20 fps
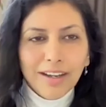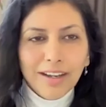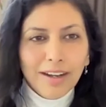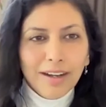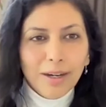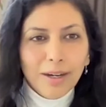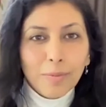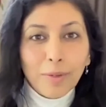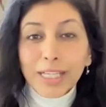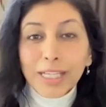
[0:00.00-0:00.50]

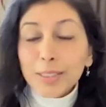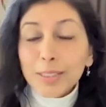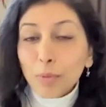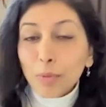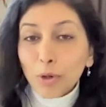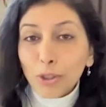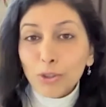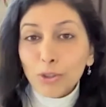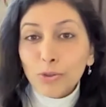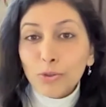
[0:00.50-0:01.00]
I
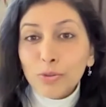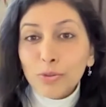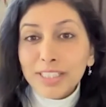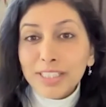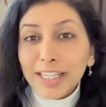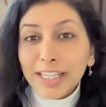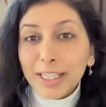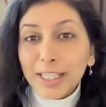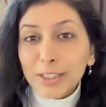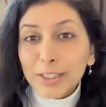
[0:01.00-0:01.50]
spoke in 2
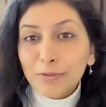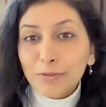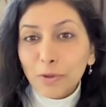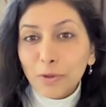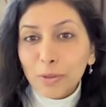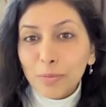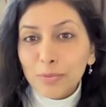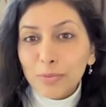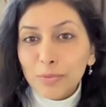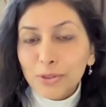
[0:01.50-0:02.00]
TEDx
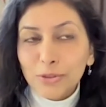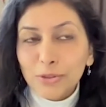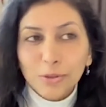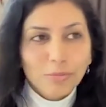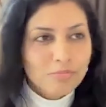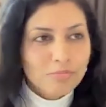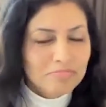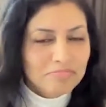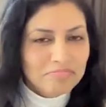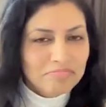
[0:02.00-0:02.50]
forums,
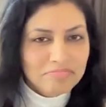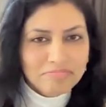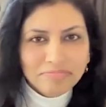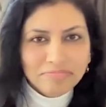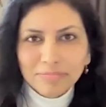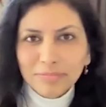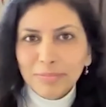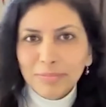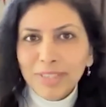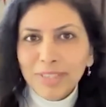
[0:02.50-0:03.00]
so
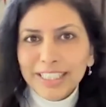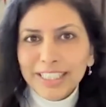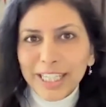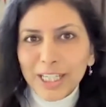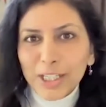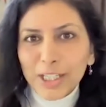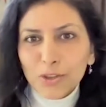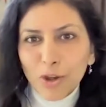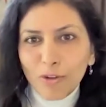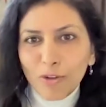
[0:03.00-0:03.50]

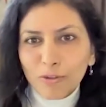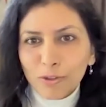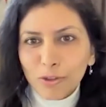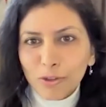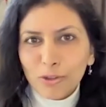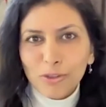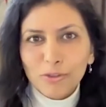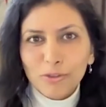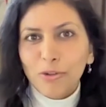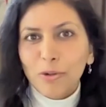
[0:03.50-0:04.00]
kicked off
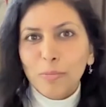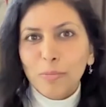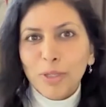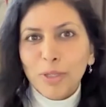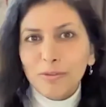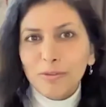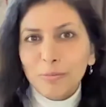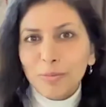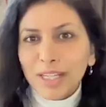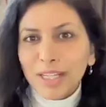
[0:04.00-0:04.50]

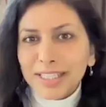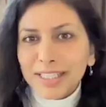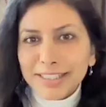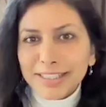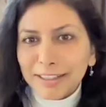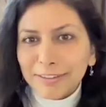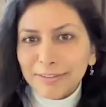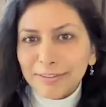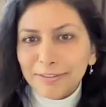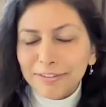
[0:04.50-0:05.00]
claustrophobia for
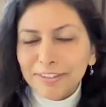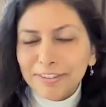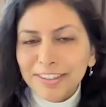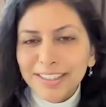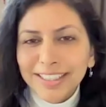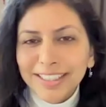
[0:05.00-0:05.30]
myself.